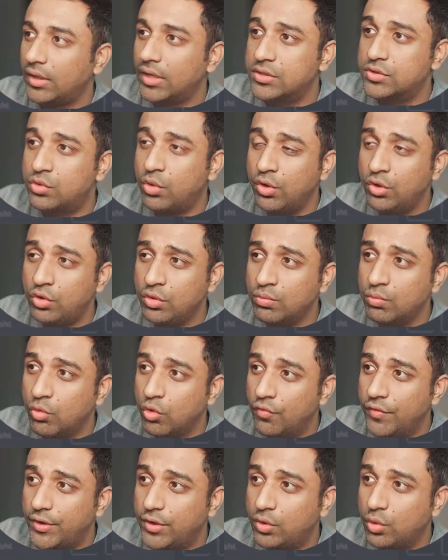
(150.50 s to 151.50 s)
It's going to
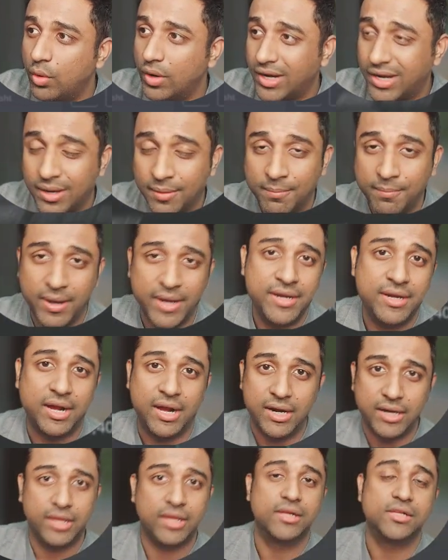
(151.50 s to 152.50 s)
move it to a combined
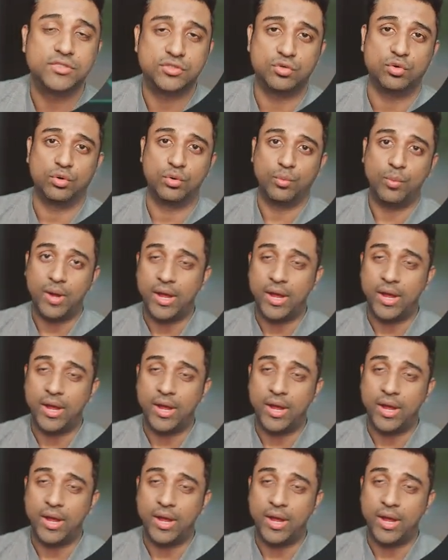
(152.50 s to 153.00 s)
articles node.